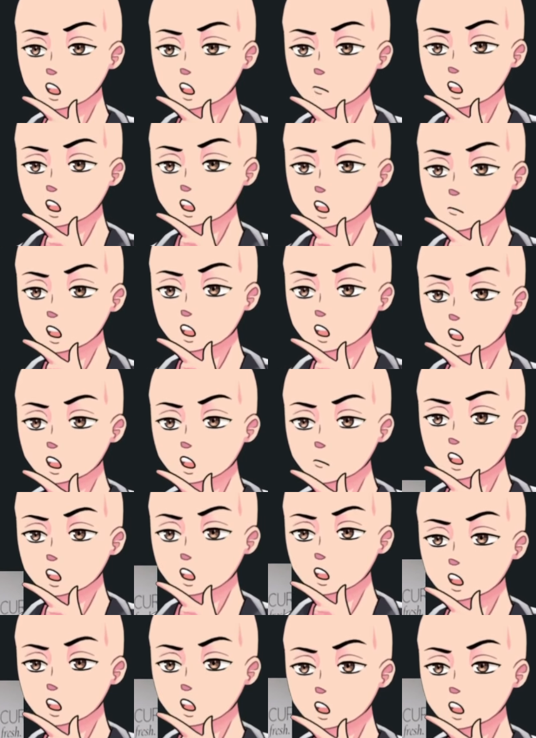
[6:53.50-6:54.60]
attack manga.
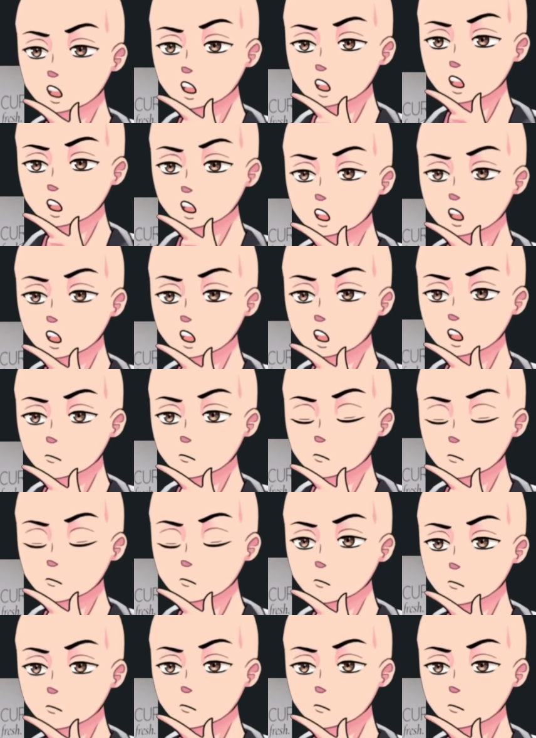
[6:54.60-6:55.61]
Let's attack the Japanese.